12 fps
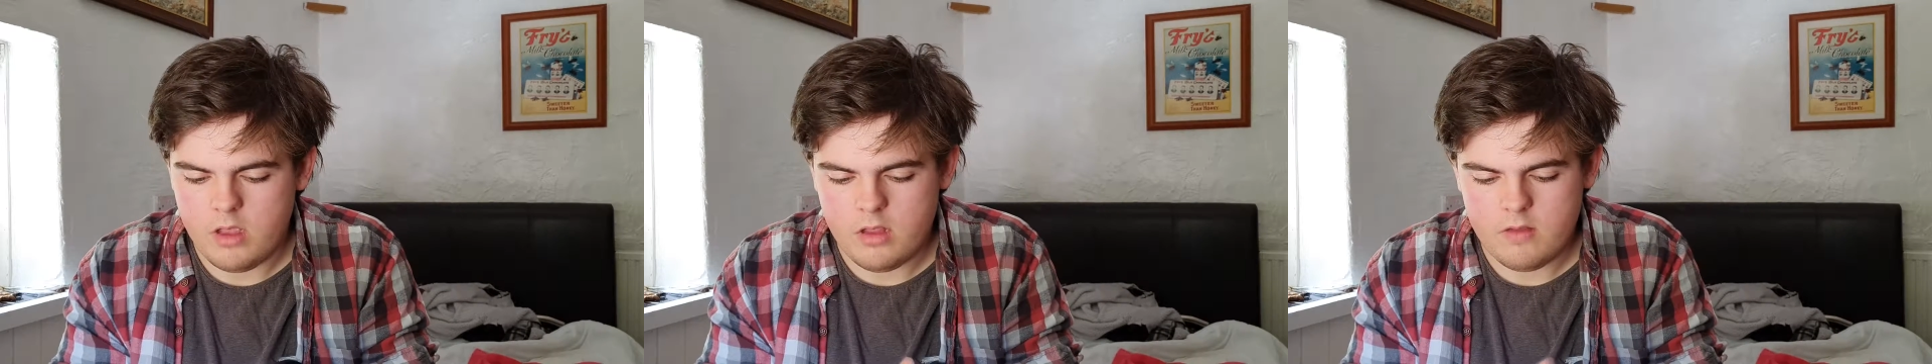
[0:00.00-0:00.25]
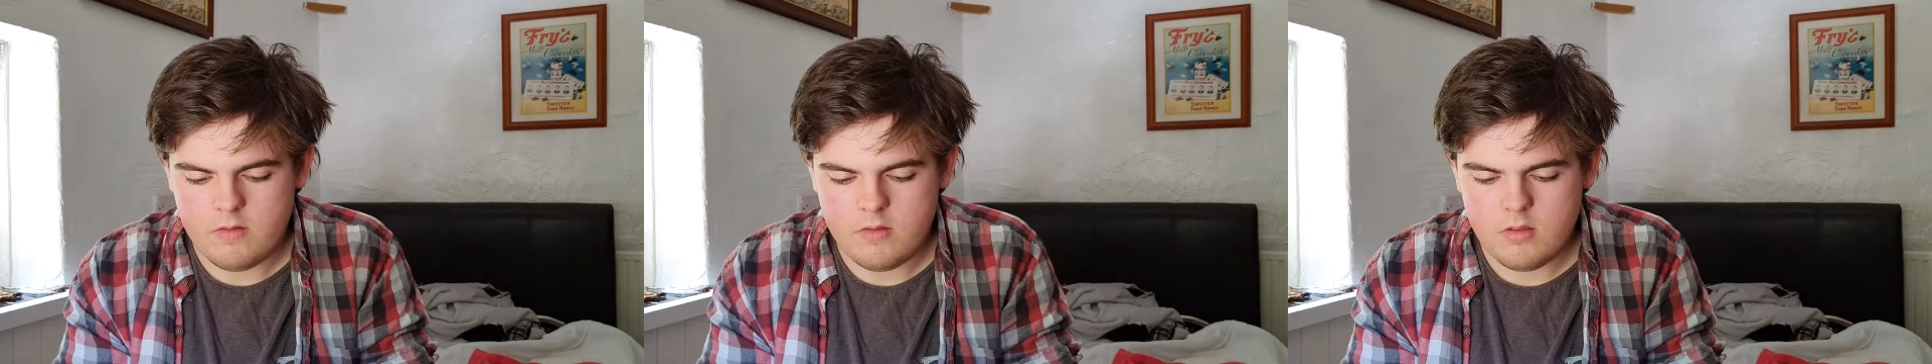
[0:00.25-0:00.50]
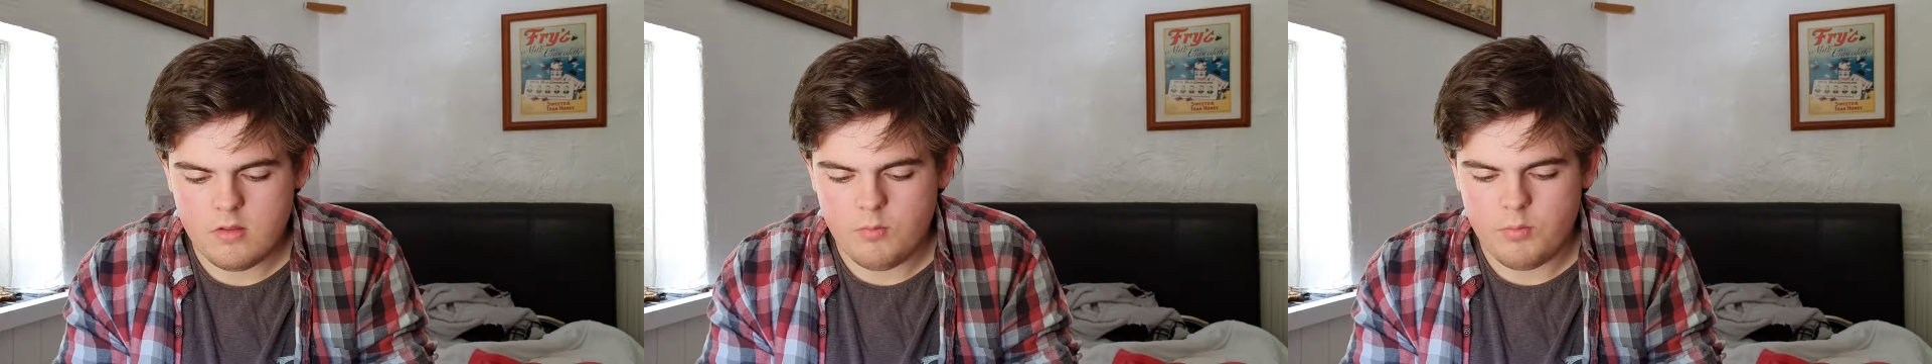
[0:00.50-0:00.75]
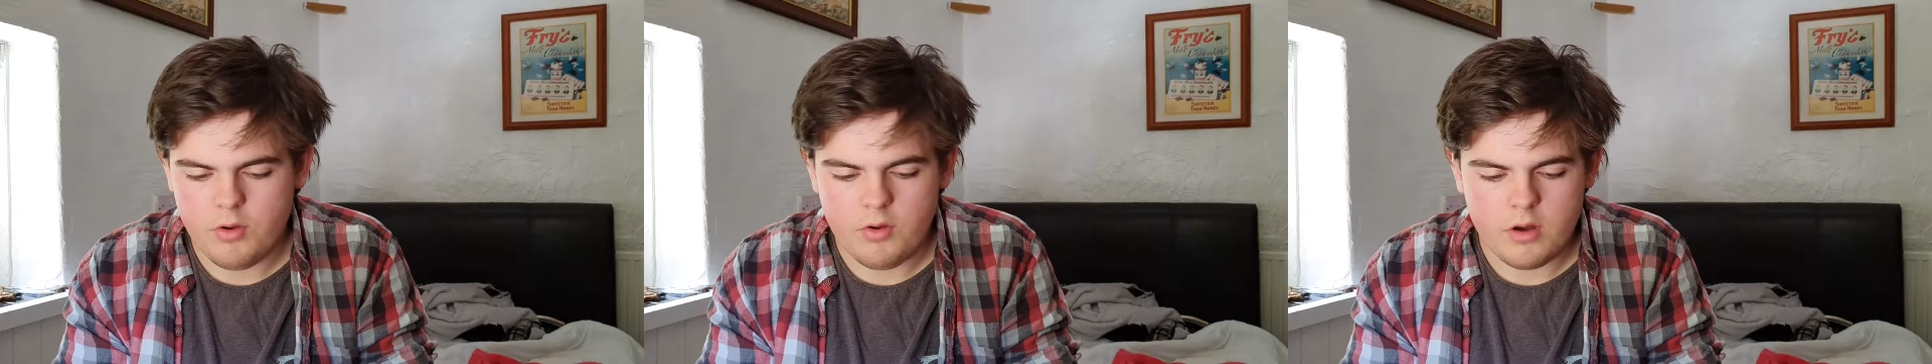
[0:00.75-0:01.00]
It's not
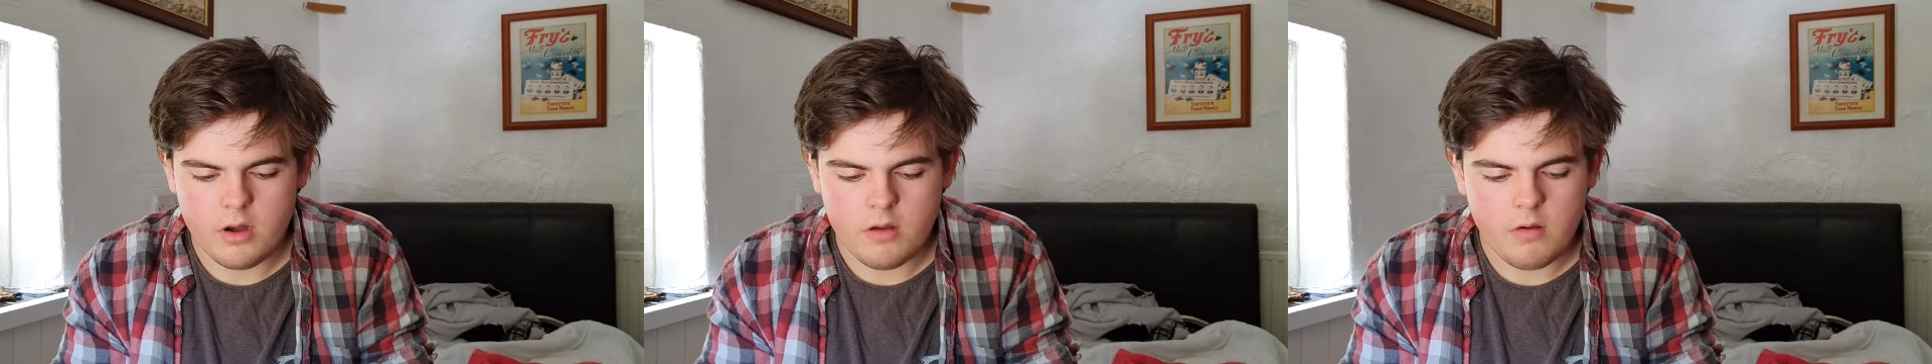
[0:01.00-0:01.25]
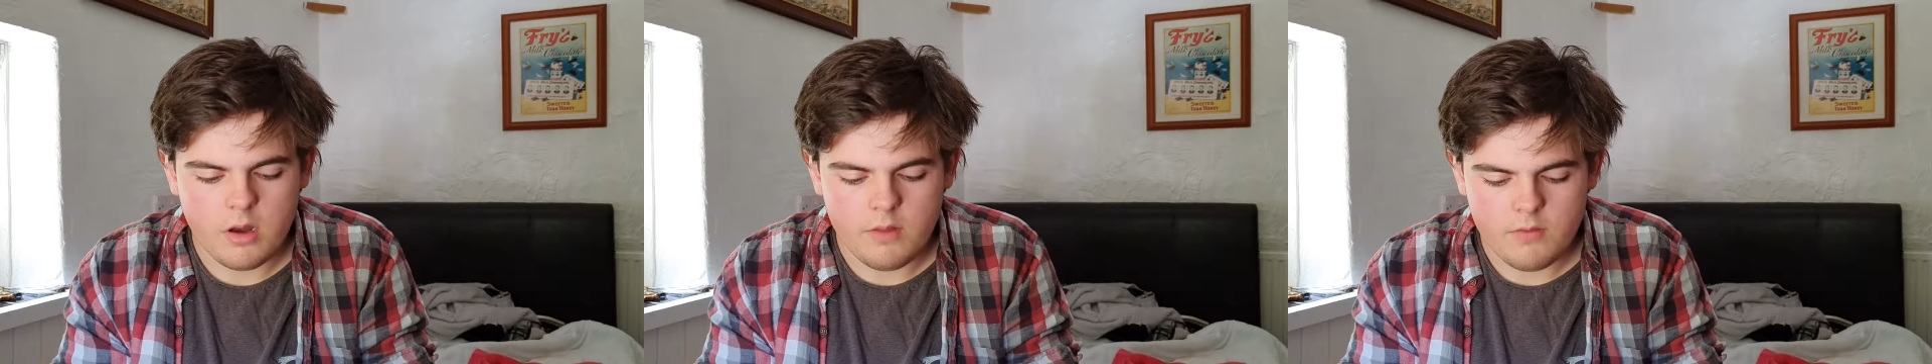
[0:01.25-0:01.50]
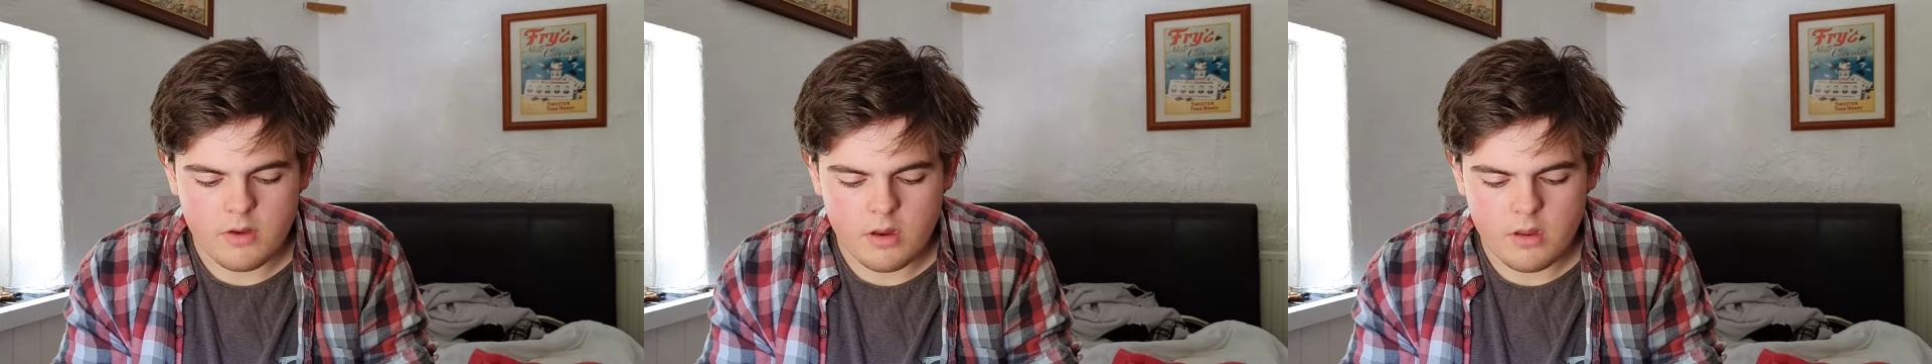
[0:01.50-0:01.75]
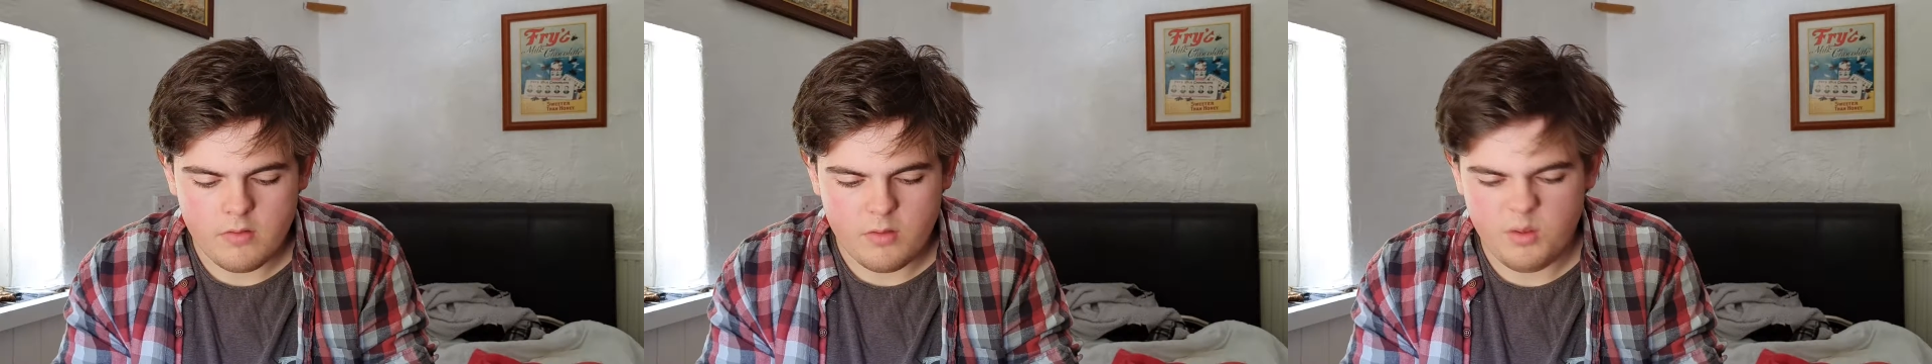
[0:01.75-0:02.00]
broken or anything.
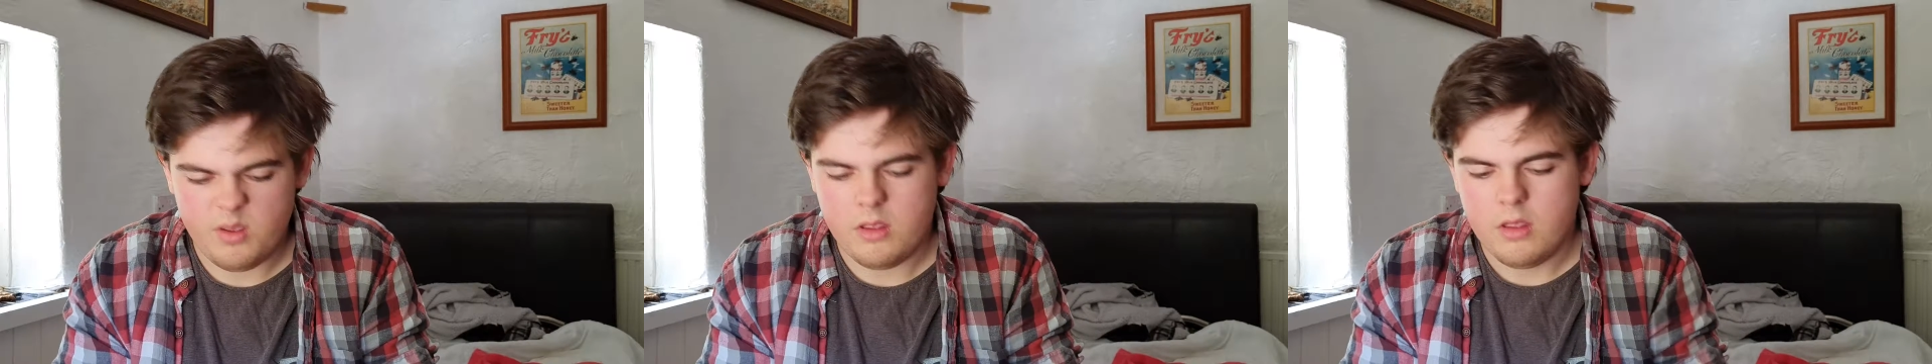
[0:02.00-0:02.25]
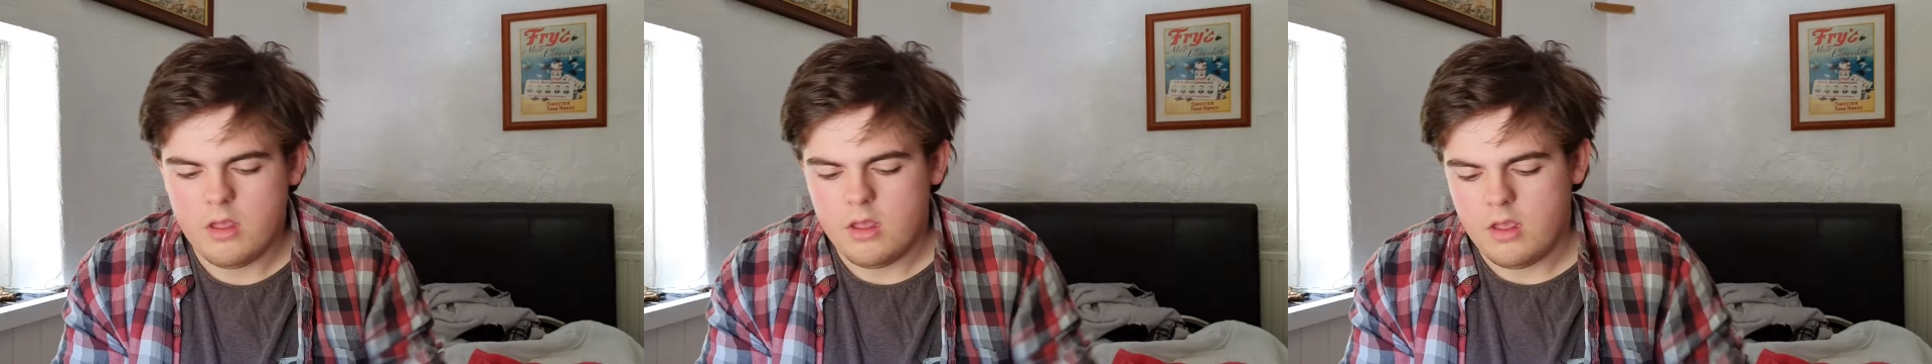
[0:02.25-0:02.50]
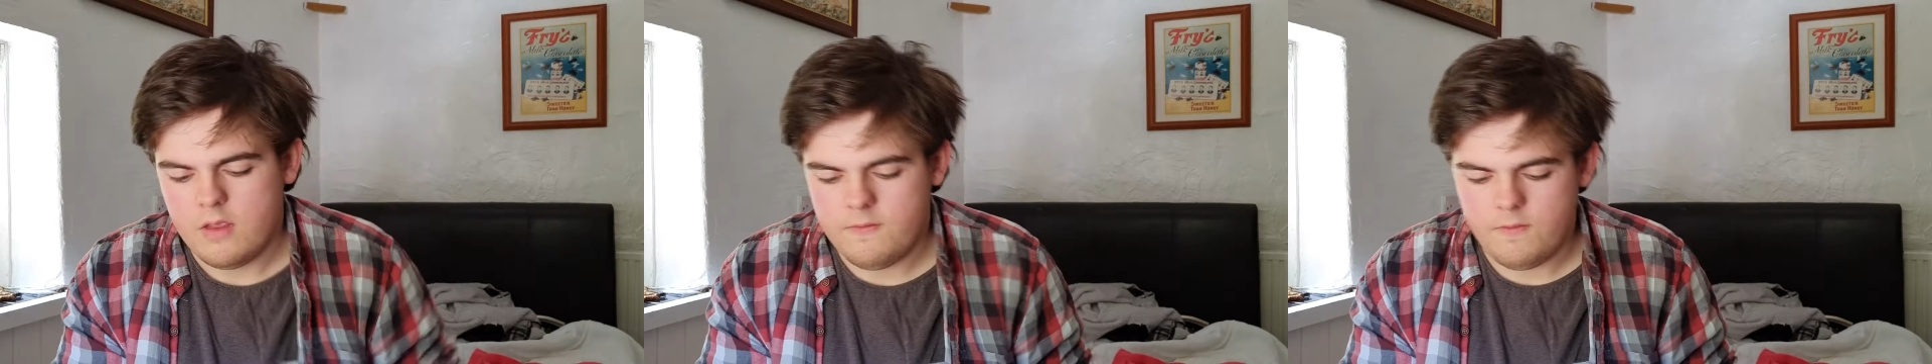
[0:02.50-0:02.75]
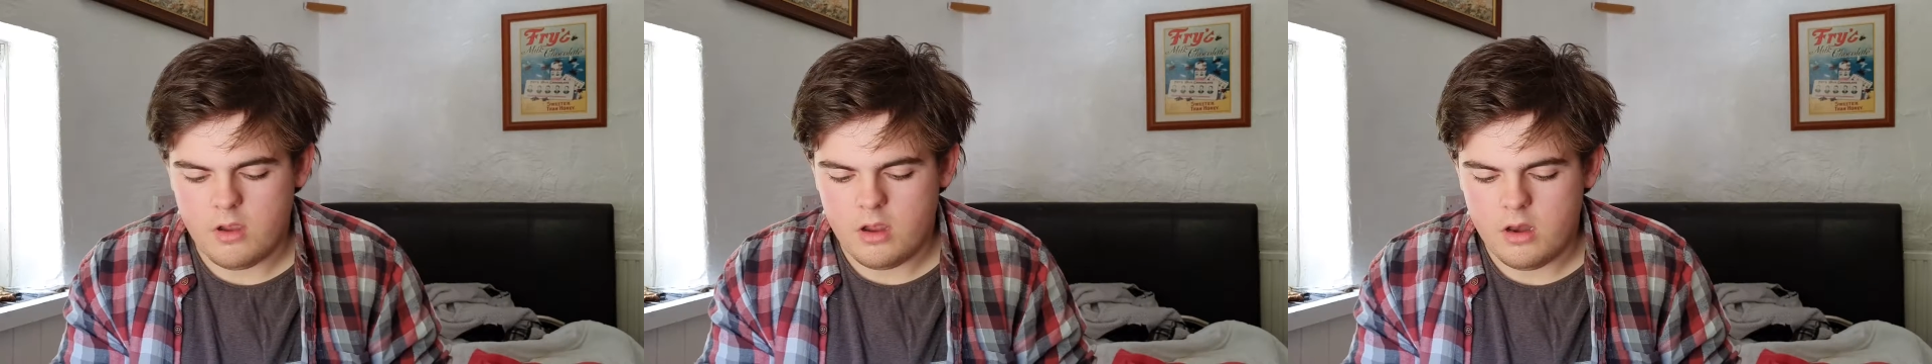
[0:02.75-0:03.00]
It's
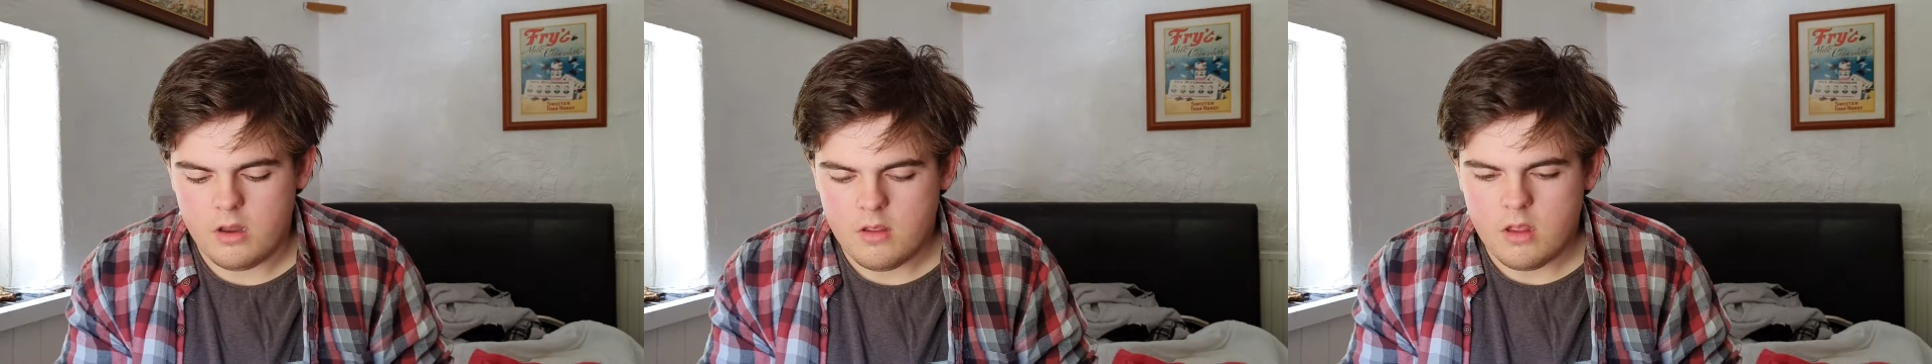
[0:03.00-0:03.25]
fine.